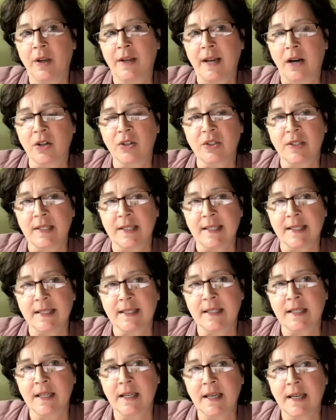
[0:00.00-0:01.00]

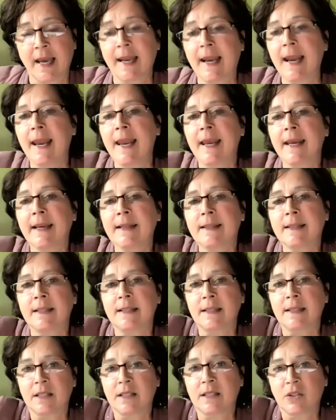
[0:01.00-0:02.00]
artist and linked
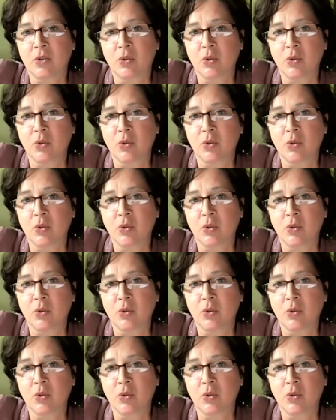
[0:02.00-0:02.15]
it